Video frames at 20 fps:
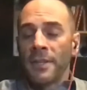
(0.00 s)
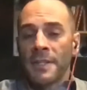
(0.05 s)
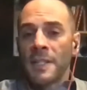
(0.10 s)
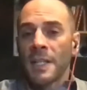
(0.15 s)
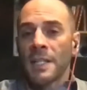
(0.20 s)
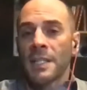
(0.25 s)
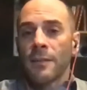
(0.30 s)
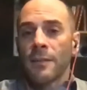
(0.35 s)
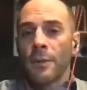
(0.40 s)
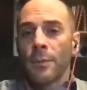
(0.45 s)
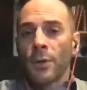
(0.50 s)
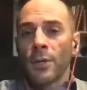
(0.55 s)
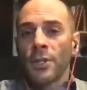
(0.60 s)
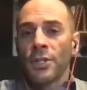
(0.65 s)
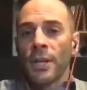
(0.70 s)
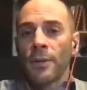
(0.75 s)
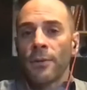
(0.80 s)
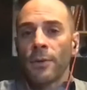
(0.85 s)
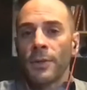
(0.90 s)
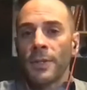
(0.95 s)
Six of them were
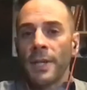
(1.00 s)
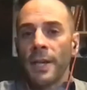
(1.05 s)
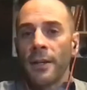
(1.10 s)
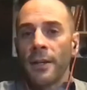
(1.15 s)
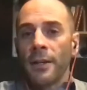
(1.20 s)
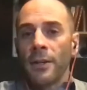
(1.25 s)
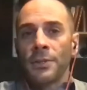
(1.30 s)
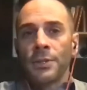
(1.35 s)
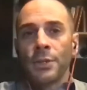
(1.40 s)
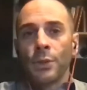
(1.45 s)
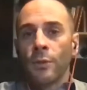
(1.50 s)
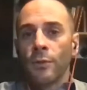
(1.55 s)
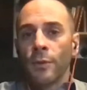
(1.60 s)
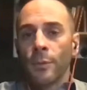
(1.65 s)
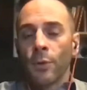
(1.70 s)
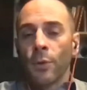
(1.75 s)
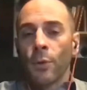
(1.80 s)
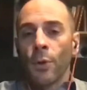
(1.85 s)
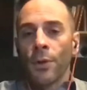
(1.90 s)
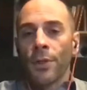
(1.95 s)
general dental, two of
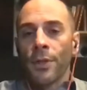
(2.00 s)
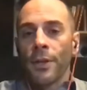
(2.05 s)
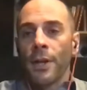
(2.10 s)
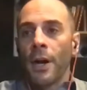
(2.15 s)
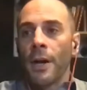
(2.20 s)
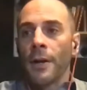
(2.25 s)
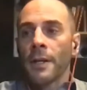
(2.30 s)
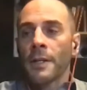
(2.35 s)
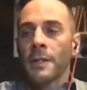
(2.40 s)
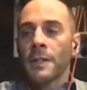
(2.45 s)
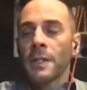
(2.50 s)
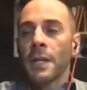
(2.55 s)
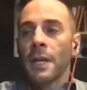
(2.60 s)
them were orthodontics.